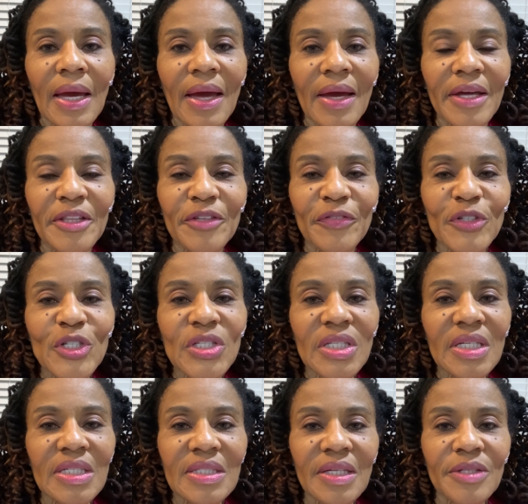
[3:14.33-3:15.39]
And the first
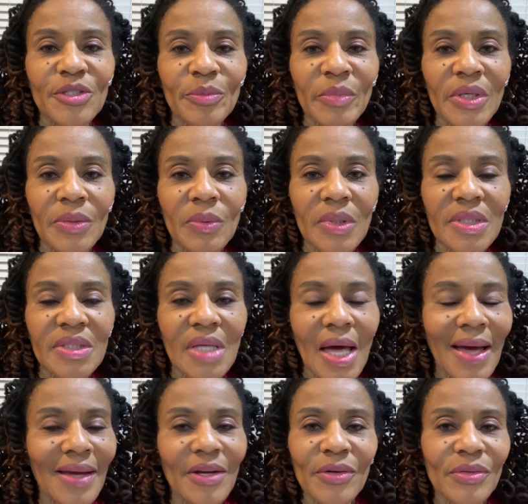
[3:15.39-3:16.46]
thing he said to me was,
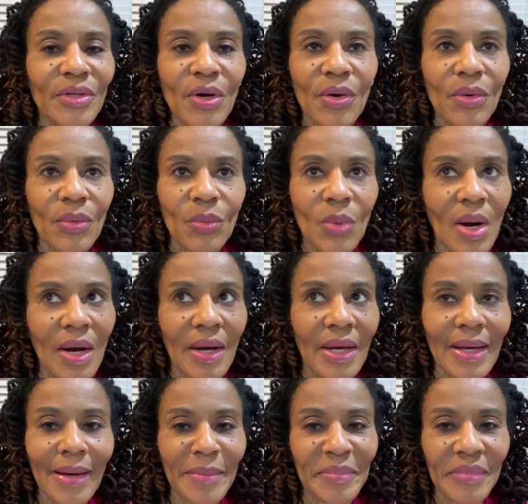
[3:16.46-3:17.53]
I don't know why
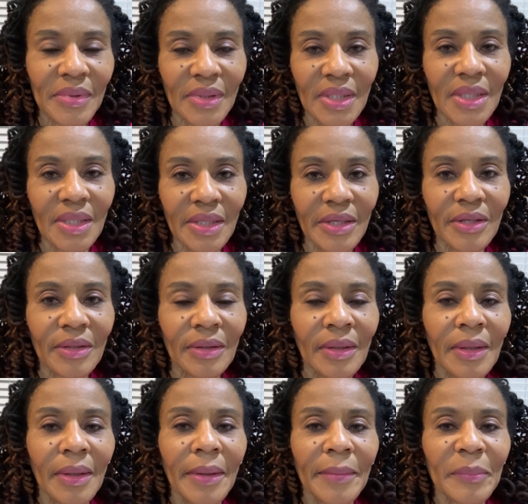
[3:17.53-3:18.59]
I'm here,
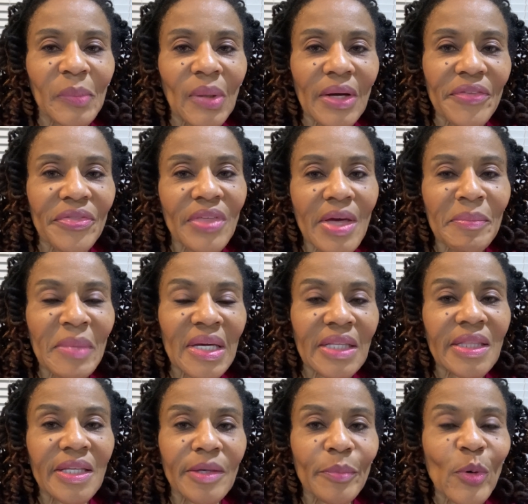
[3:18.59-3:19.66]
but they
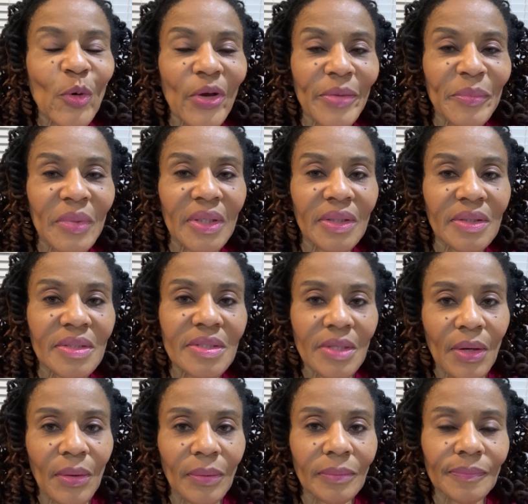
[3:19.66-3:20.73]
made the appointment,
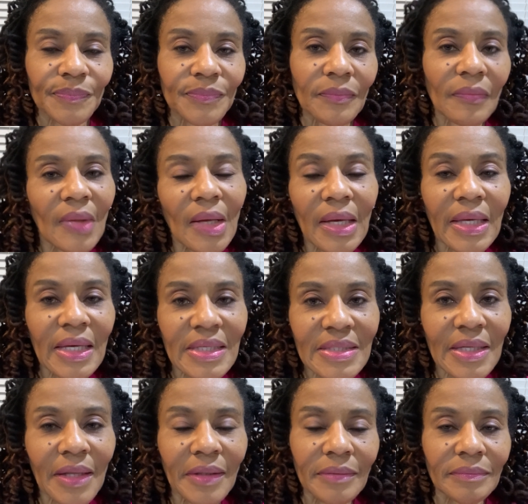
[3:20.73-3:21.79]
so I guess
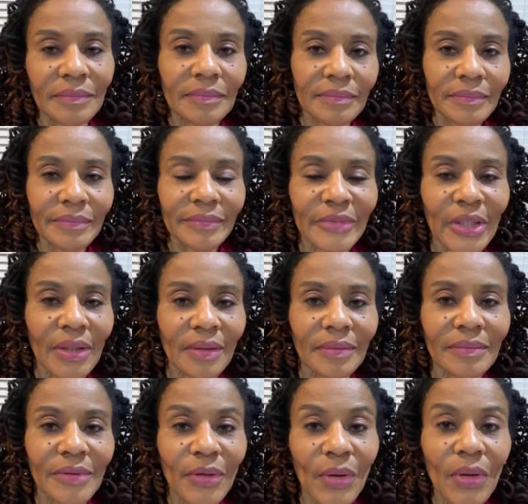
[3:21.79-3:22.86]
I'll,
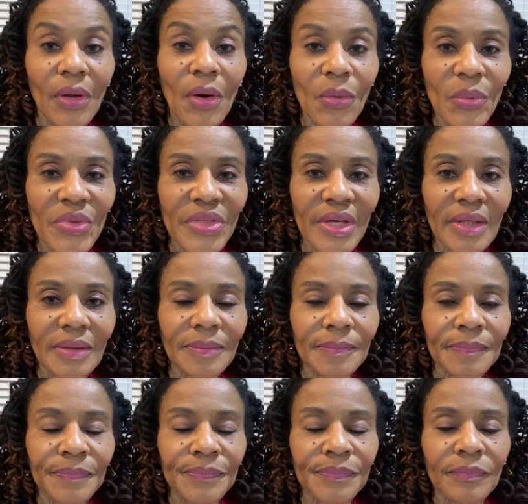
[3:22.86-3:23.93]
go along with it.
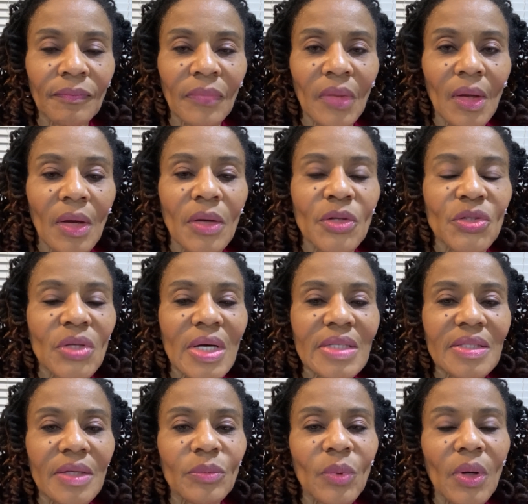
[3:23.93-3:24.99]
So I
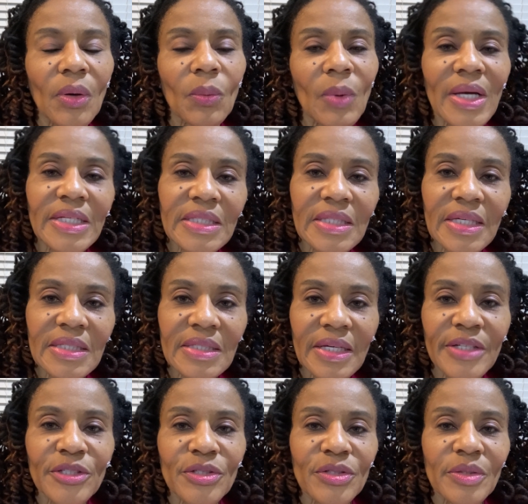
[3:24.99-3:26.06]
said, well, why did they
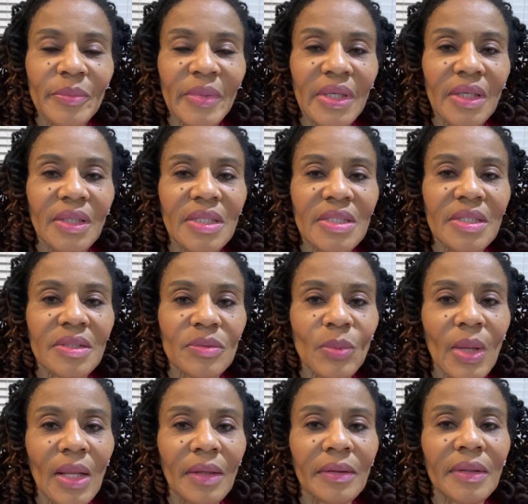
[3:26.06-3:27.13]
send you to me? And he says,
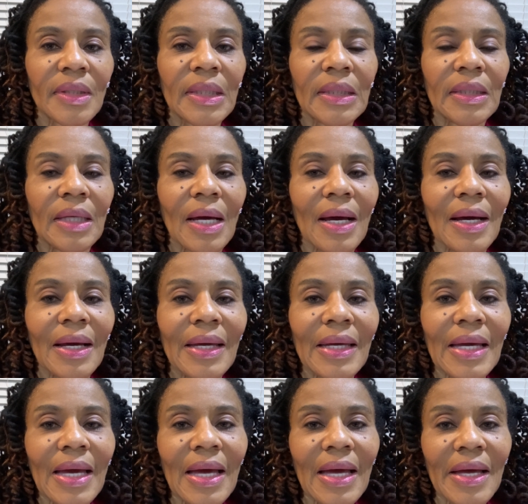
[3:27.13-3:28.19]
well, I
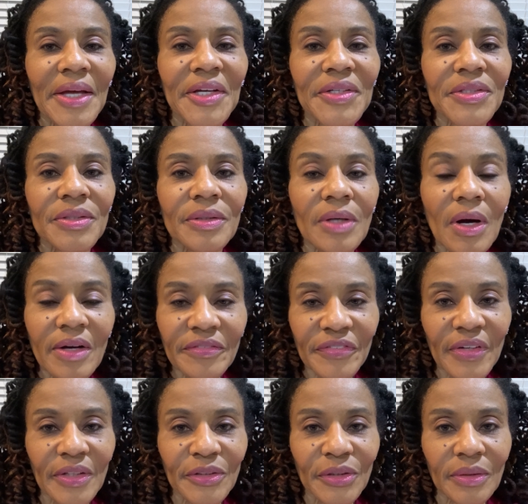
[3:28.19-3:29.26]
had heart
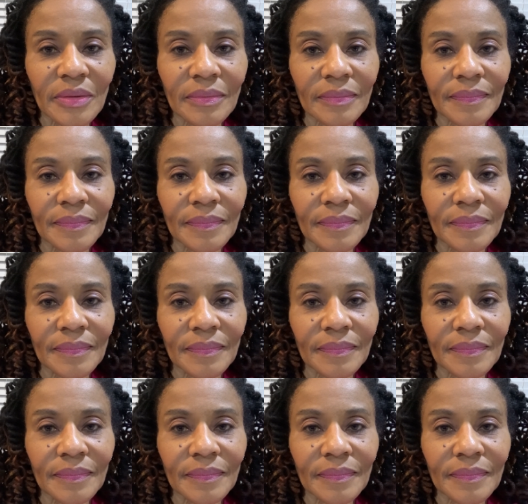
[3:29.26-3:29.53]
failure.